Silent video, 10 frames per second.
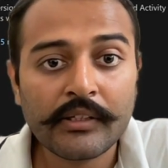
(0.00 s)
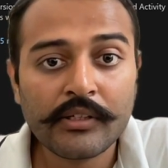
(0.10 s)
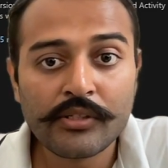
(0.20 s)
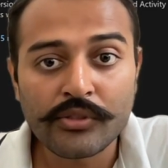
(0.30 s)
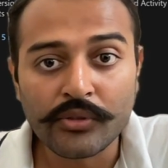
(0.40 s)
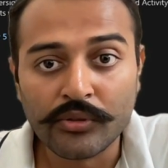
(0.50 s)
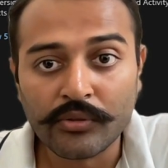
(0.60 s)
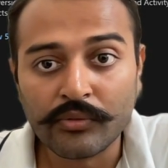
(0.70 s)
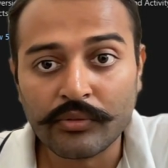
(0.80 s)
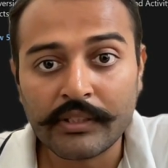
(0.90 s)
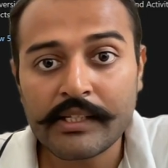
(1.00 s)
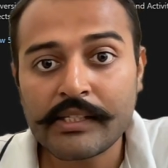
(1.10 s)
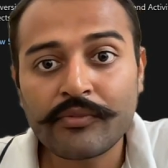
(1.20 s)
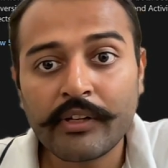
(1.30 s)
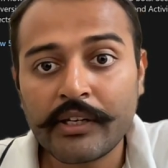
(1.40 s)
So
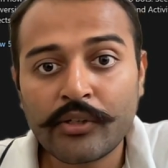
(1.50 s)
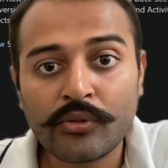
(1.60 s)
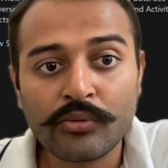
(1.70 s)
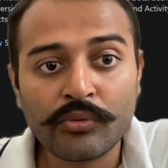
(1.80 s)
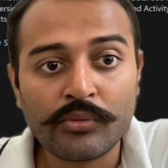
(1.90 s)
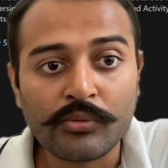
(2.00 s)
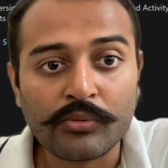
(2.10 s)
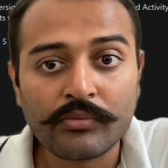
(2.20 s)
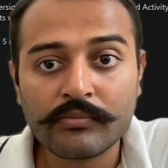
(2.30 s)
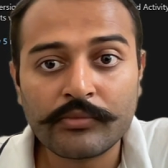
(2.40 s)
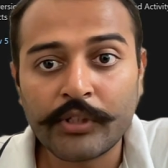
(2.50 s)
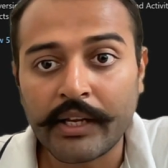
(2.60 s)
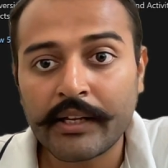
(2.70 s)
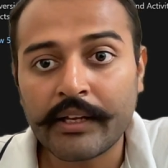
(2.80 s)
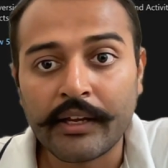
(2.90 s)
this we need to
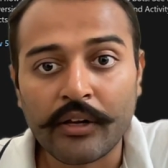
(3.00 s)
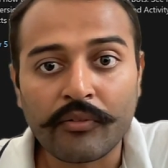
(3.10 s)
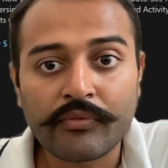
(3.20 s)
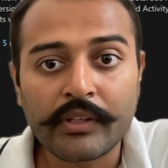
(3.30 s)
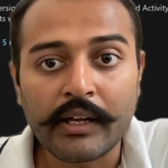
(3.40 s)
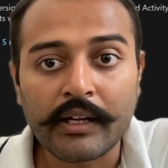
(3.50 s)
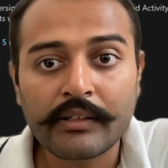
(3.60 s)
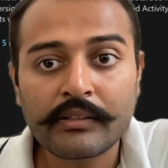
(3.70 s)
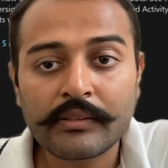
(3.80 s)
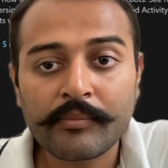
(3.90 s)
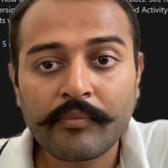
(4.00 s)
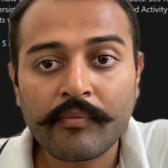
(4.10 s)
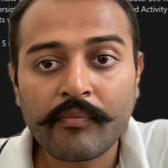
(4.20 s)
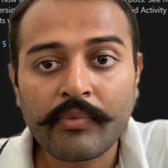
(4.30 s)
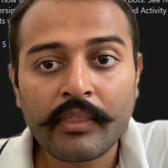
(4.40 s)
take care of that.
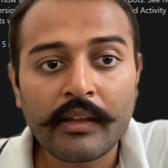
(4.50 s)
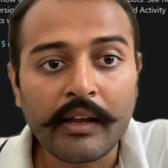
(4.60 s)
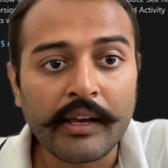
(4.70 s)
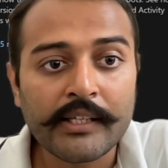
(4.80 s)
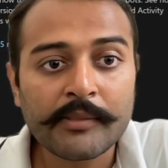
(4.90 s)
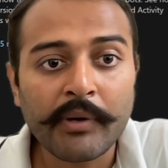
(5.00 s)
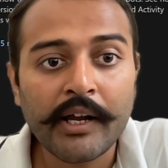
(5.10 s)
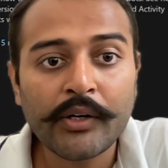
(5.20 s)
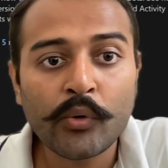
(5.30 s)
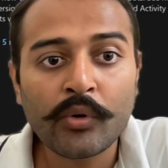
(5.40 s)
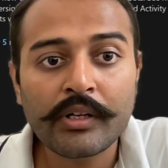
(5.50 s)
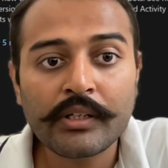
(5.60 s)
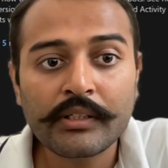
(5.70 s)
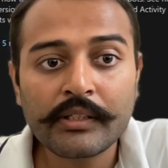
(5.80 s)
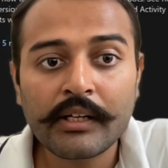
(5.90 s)
An expired
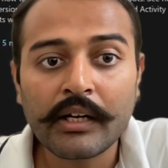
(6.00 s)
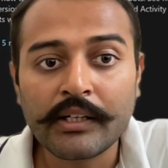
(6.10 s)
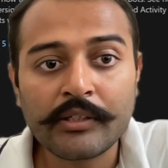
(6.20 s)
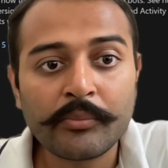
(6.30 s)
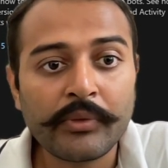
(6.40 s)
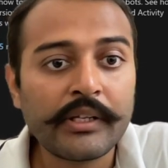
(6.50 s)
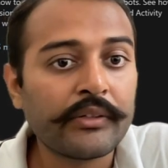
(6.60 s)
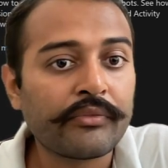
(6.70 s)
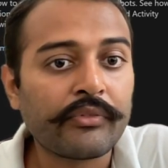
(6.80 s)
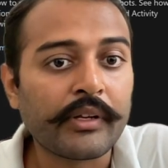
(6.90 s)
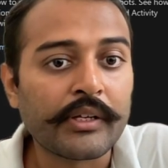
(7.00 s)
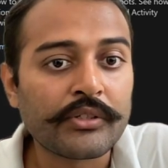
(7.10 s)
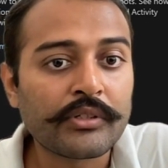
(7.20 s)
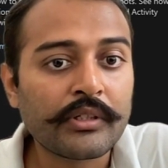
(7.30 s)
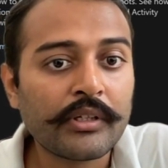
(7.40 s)
token can't be
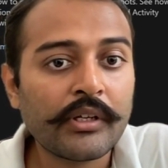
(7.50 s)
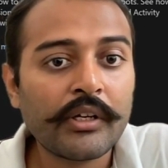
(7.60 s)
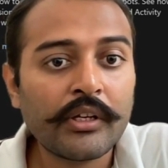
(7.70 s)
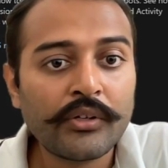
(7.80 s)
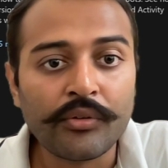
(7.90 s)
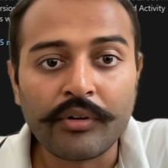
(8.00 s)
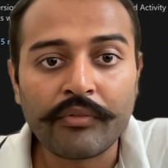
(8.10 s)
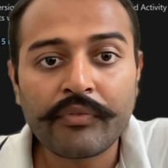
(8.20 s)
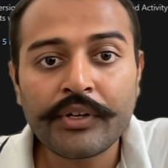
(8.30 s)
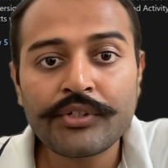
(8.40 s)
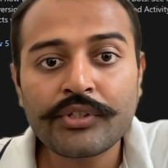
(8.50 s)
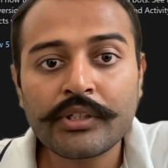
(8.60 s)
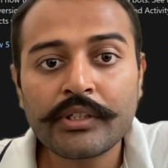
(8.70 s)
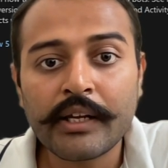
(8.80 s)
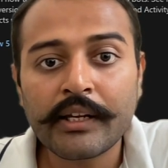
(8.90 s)
refreshed. To refresh
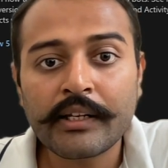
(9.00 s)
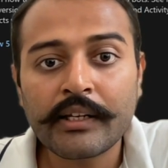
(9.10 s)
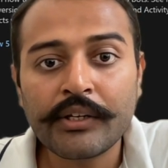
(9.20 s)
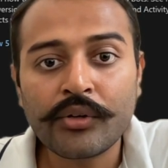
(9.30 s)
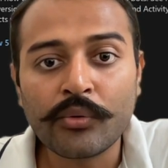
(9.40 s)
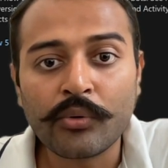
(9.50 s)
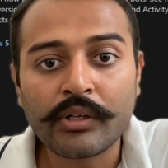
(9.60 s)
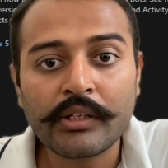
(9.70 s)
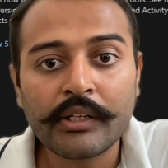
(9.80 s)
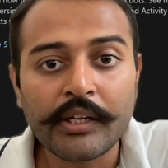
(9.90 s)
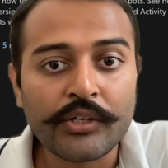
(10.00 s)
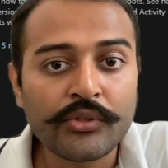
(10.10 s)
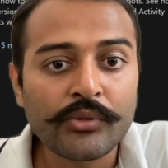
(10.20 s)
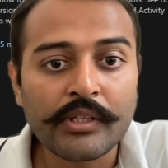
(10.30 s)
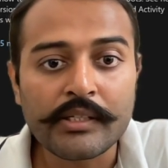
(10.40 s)
a direct line token,
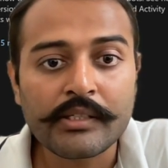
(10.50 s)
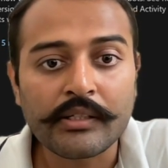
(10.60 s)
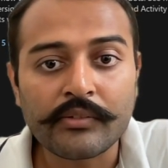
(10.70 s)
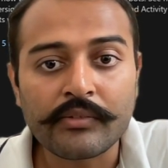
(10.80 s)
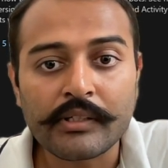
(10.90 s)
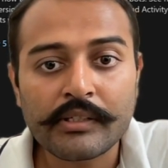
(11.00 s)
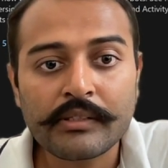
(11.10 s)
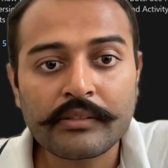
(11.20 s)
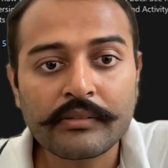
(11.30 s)
issue this request.